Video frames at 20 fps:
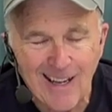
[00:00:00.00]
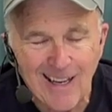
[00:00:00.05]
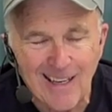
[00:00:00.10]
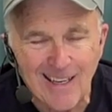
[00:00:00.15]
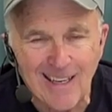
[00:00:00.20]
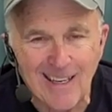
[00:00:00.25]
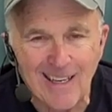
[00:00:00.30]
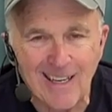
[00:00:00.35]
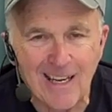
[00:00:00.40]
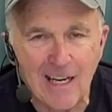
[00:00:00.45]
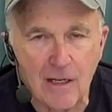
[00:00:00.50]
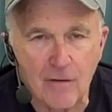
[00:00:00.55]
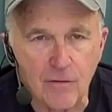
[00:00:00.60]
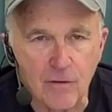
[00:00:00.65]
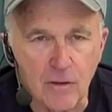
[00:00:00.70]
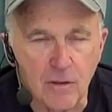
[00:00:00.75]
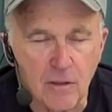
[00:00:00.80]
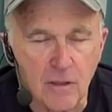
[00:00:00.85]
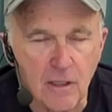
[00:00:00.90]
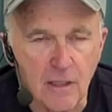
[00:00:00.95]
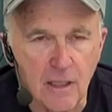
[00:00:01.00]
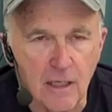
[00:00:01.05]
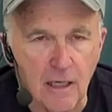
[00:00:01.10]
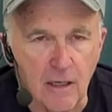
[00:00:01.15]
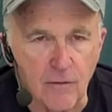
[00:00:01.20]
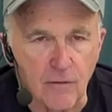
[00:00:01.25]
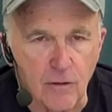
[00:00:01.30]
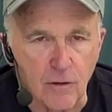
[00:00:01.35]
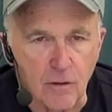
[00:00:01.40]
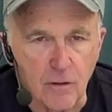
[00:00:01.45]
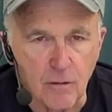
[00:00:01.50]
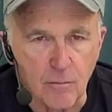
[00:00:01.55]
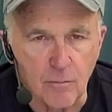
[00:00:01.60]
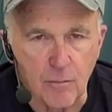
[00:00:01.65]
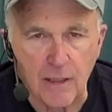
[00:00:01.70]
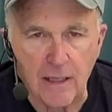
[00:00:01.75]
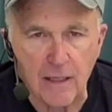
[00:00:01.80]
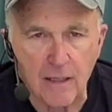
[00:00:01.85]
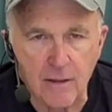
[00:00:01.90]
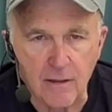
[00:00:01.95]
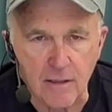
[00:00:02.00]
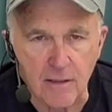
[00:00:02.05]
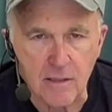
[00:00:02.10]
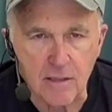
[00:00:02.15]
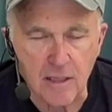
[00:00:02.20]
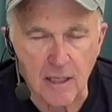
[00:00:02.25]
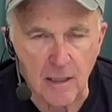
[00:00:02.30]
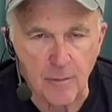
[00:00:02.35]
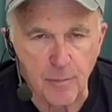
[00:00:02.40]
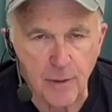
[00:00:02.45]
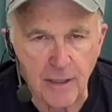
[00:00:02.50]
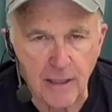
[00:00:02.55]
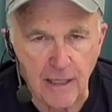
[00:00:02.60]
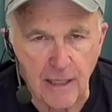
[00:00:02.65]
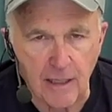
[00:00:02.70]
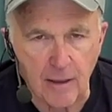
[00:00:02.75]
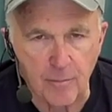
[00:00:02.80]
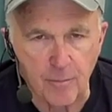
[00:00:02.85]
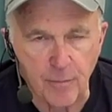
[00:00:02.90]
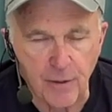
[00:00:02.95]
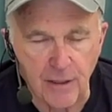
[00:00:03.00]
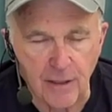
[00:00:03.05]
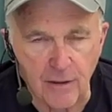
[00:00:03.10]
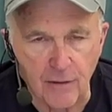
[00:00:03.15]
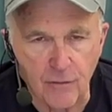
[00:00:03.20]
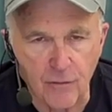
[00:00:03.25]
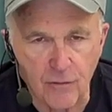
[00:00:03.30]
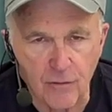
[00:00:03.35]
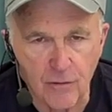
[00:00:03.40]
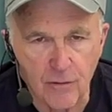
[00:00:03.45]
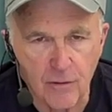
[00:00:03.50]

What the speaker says: Never ever make this type of handpiece